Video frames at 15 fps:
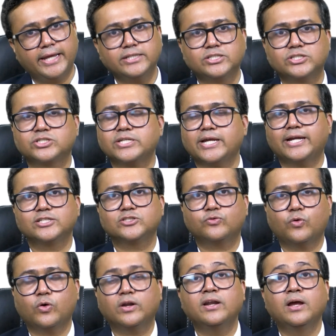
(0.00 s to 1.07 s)
H stands
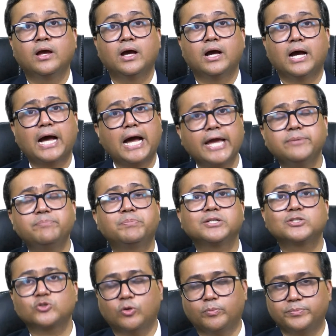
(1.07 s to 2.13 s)
for
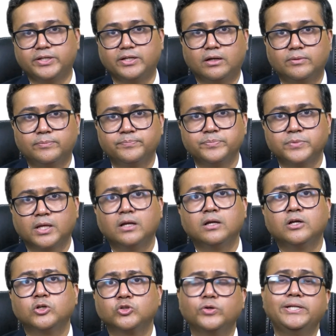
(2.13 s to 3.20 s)
hypersomnia.
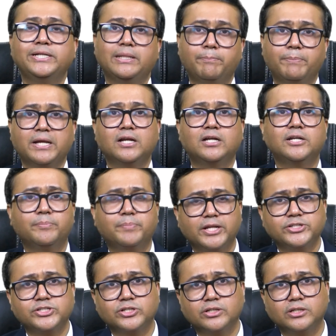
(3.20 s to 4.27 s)
So in typical
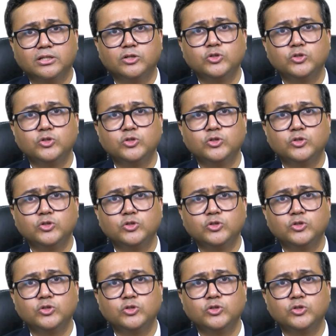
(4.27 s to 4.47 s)
depression,